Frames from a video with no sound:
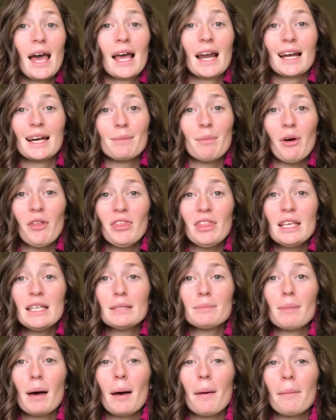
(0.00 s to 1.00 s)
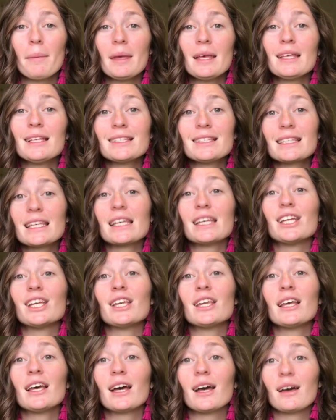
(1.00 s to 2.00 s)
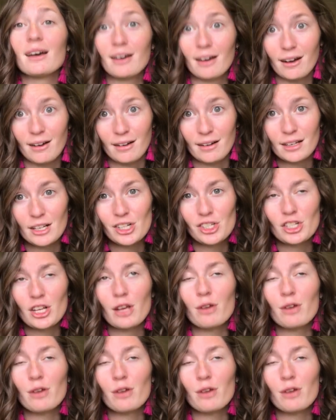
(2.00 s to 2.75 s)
And I bought these puppies in college,